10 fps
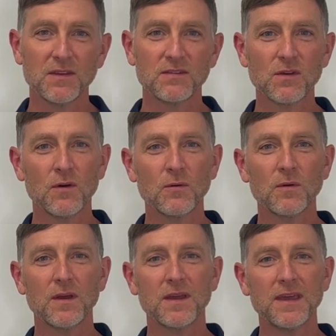
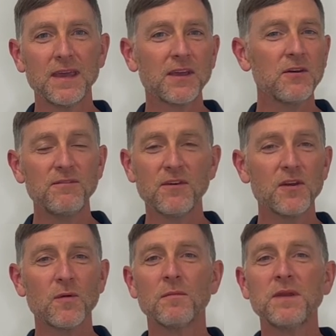So it could very
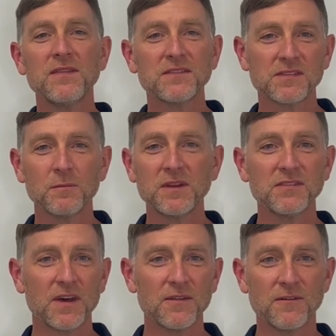well be that somebody's
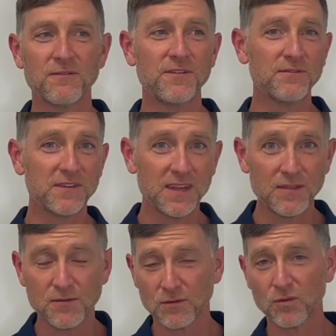on their
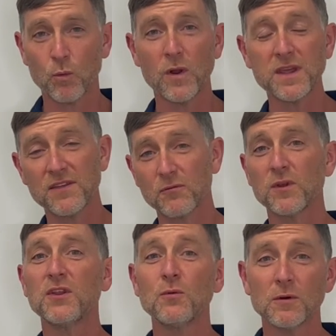15th or 20th
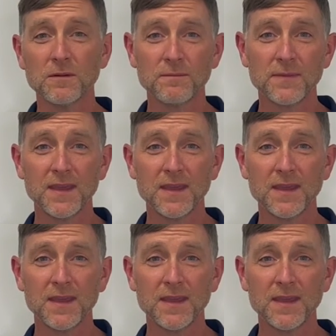renewal.